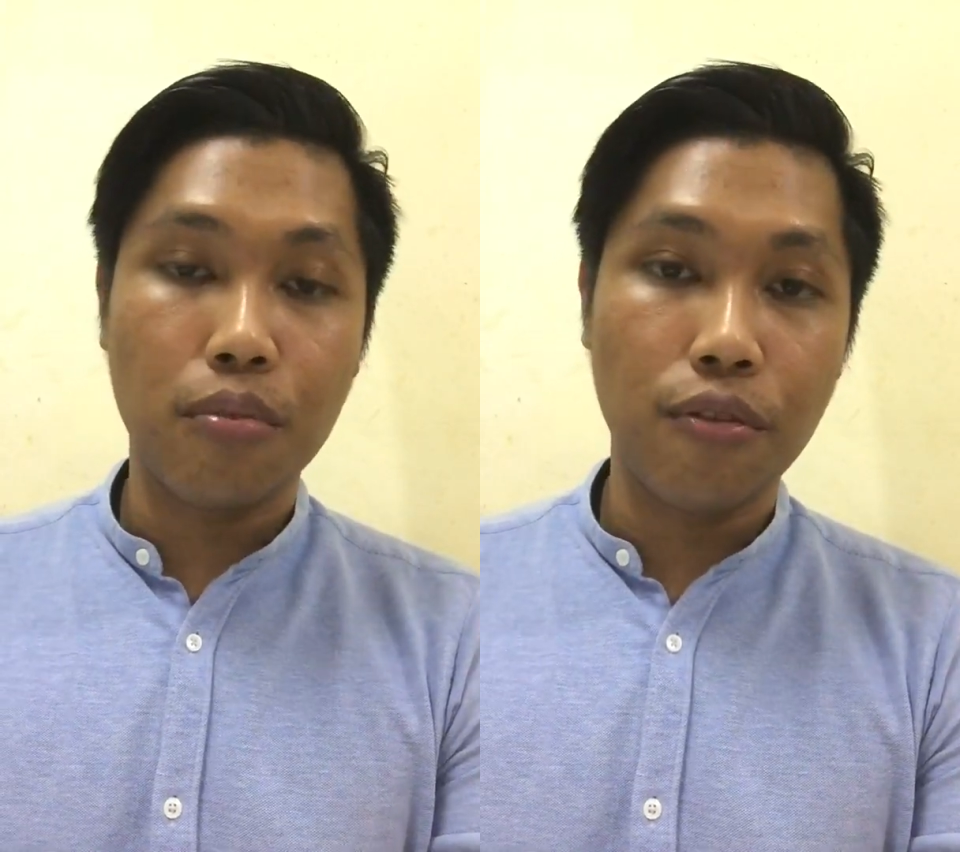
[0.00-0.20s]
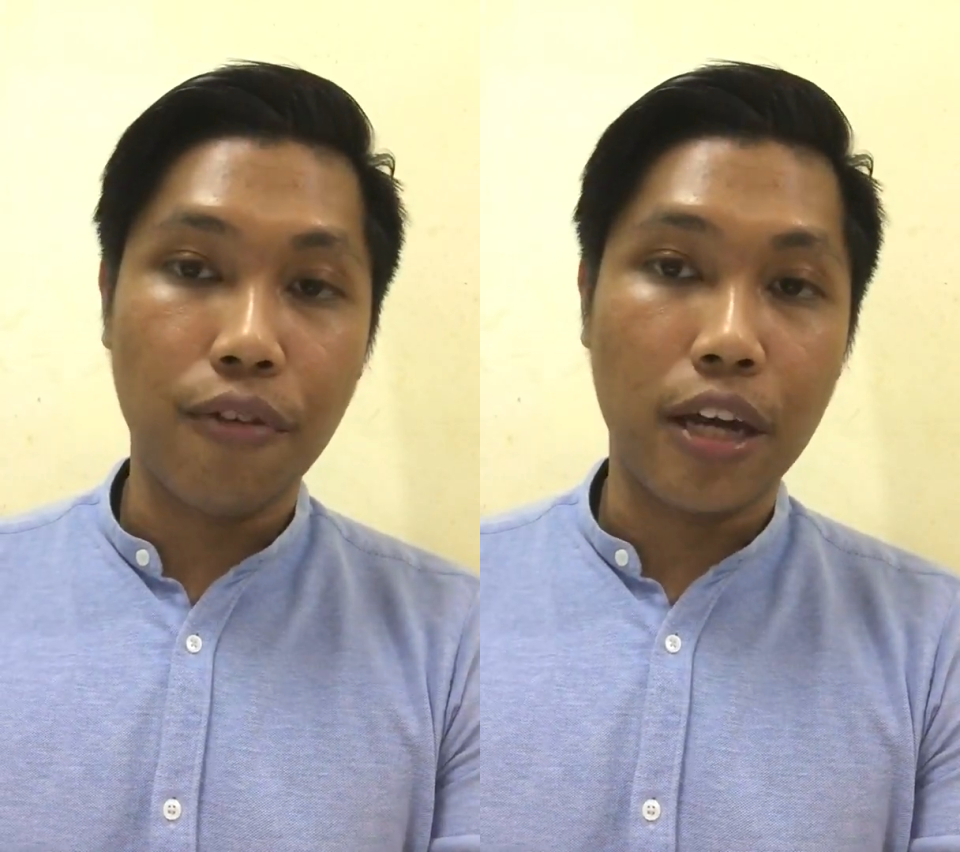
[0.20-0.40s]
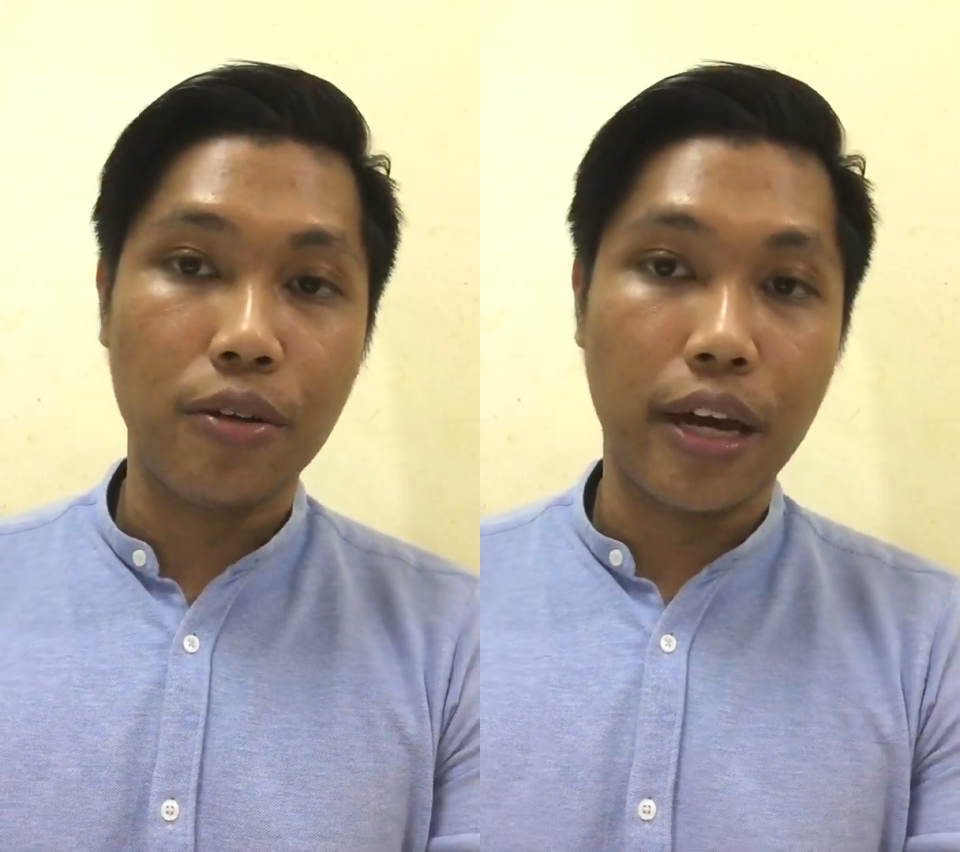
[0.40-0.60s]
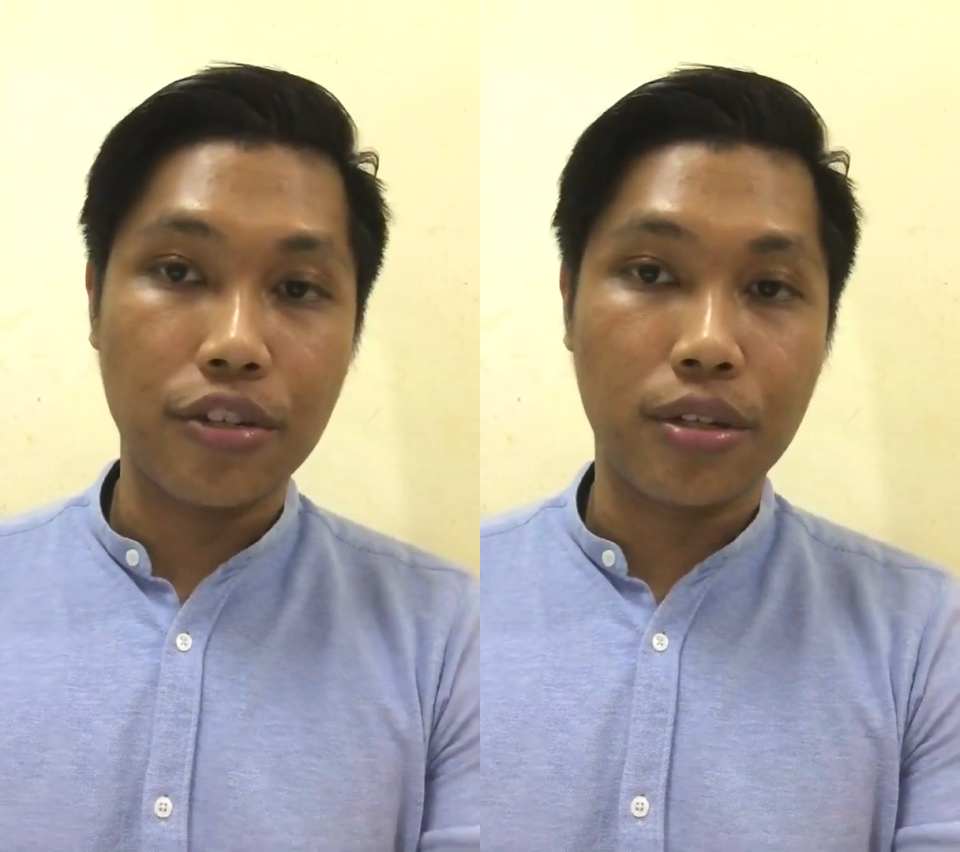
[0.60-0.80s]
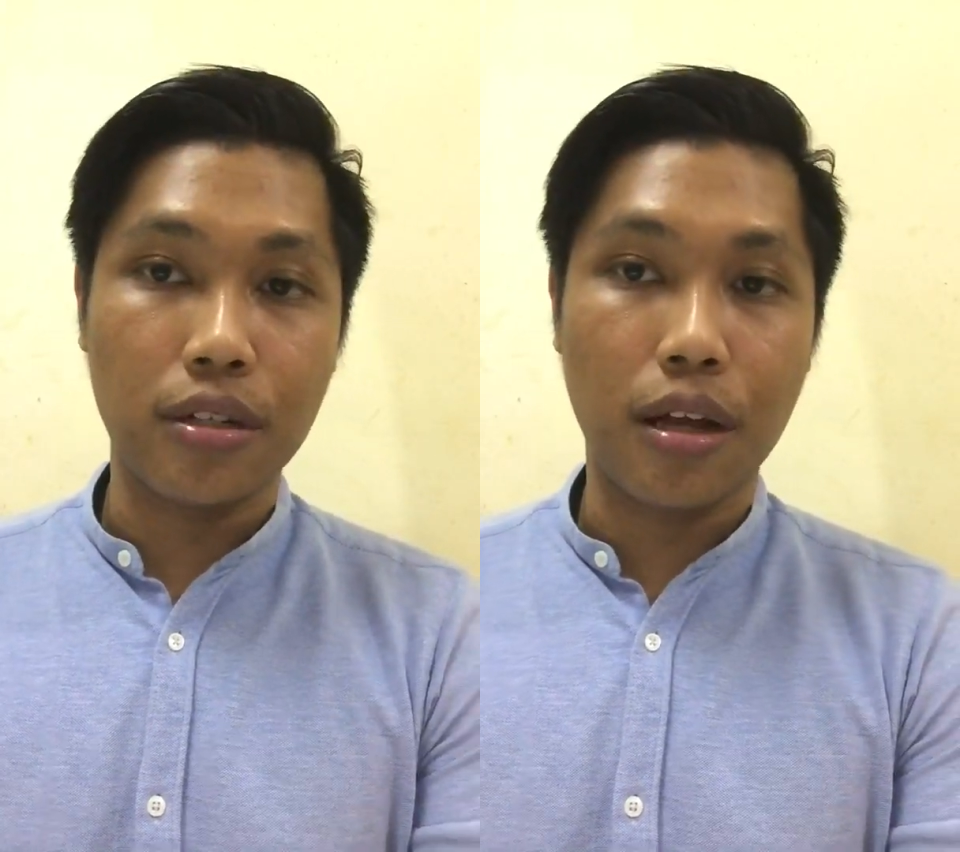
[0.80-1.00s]
both
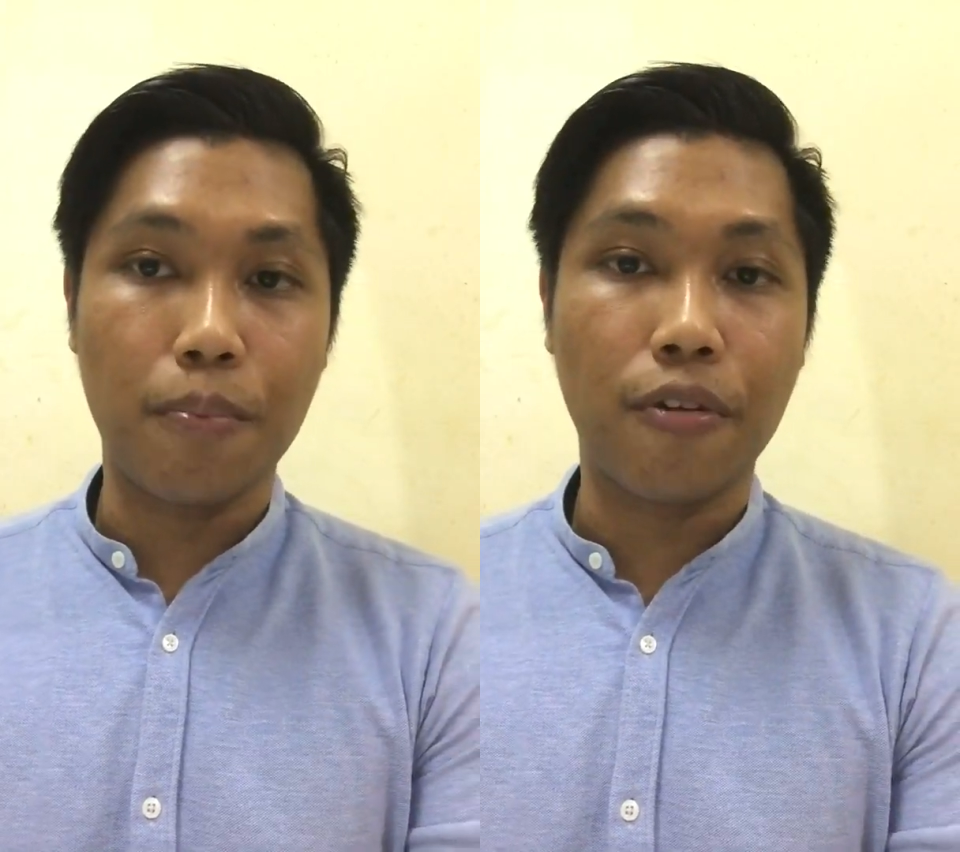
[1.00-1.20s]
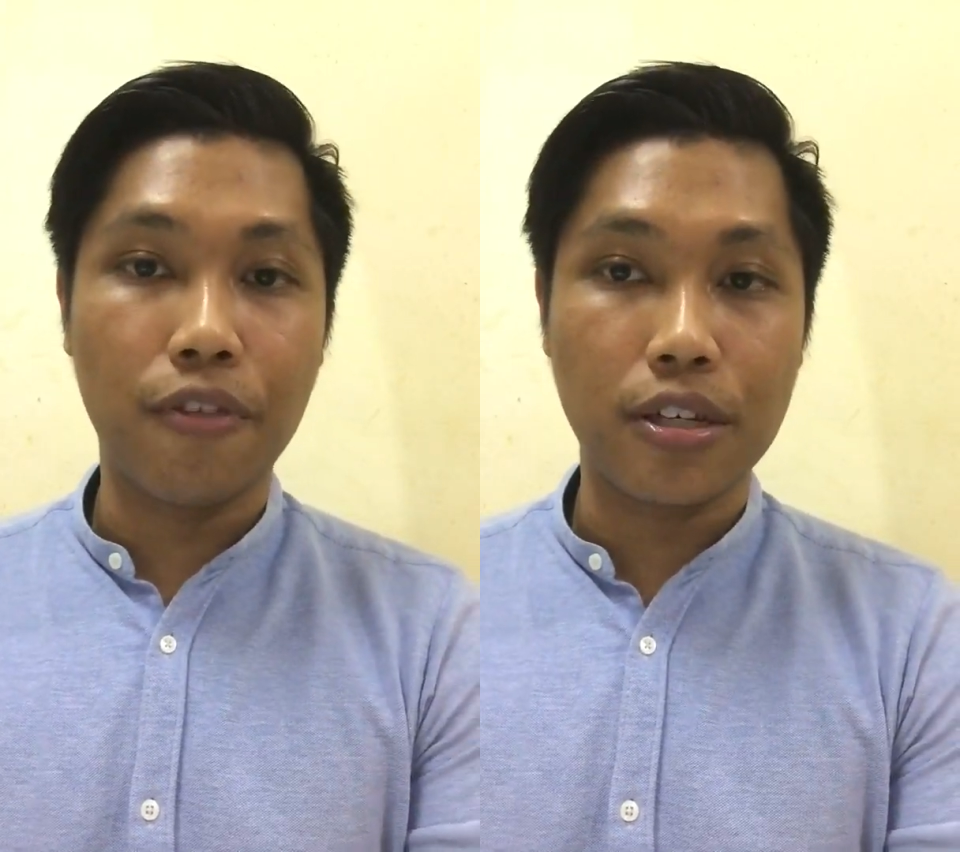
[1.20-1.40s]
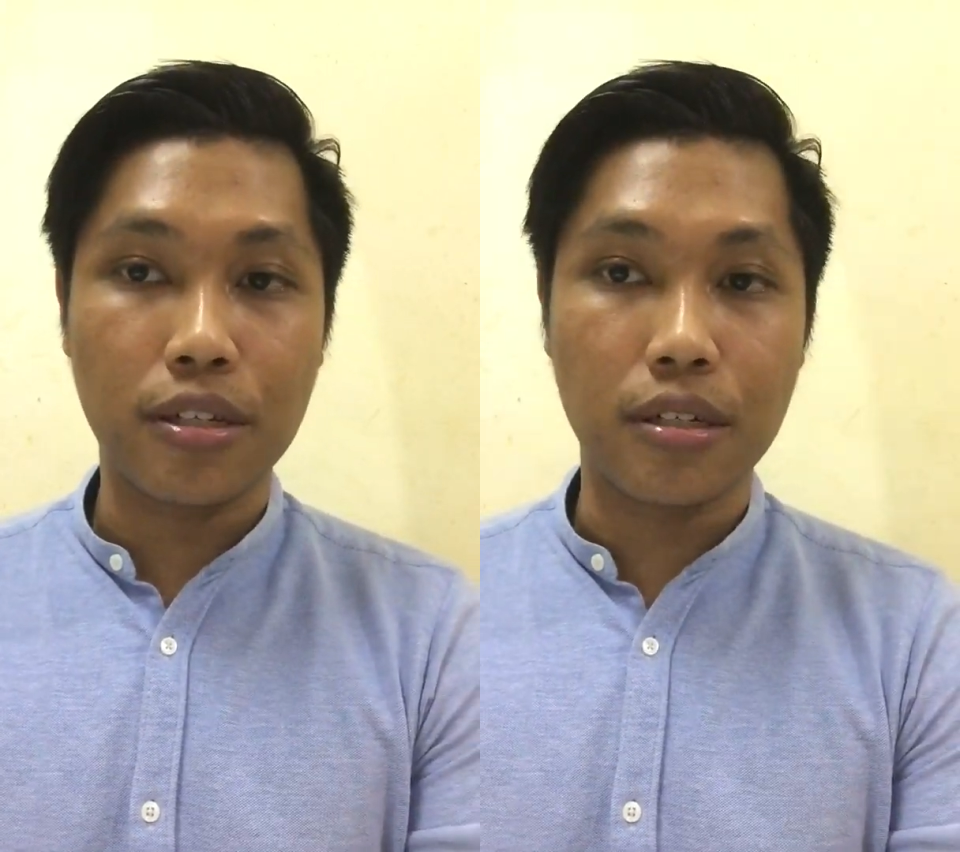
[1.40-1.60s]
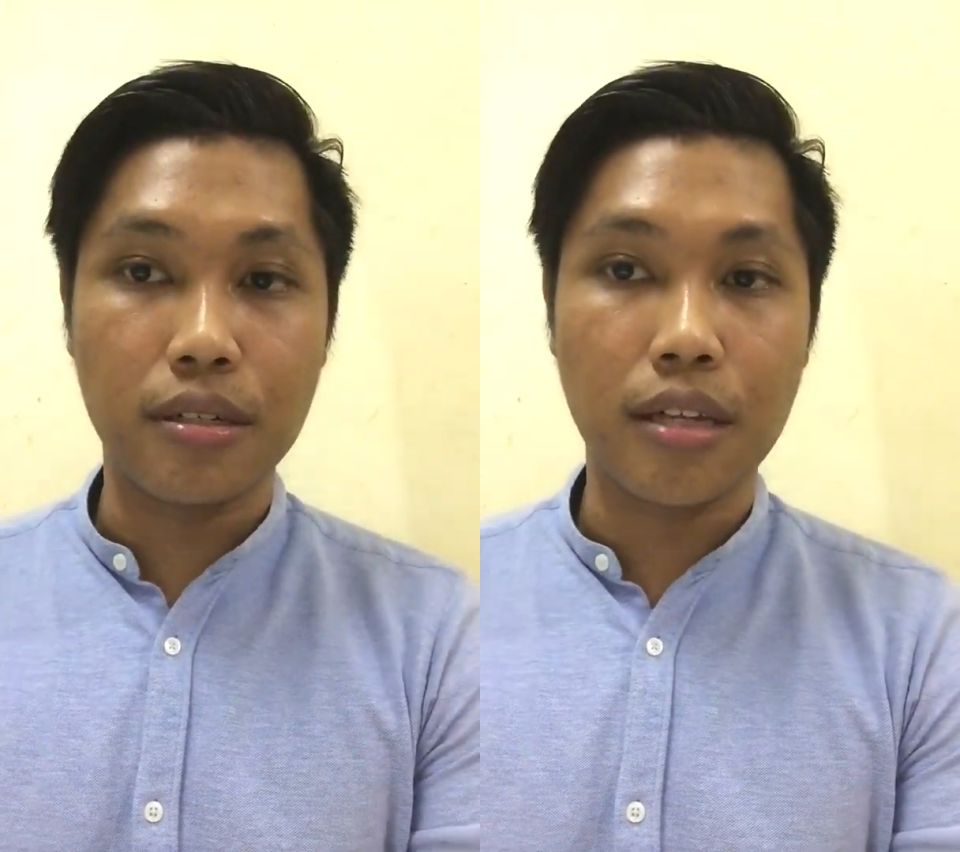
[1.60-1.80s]
educational and professional